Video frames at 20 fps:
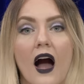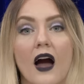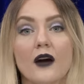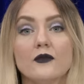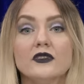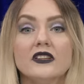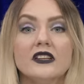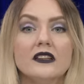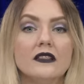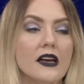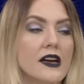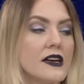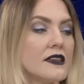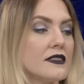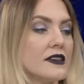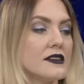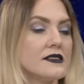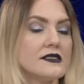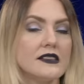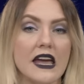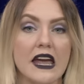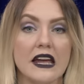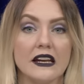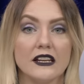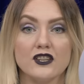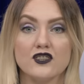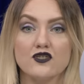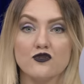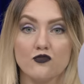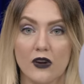I really like this eight
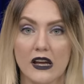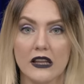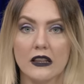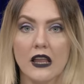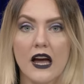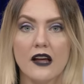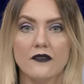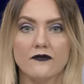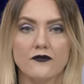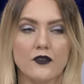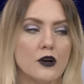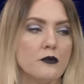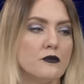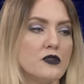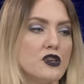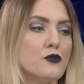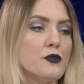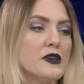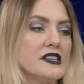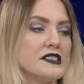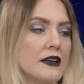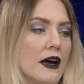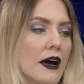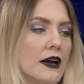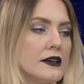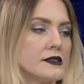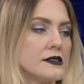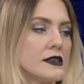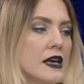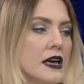inch ring light from
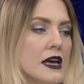Ubeesize.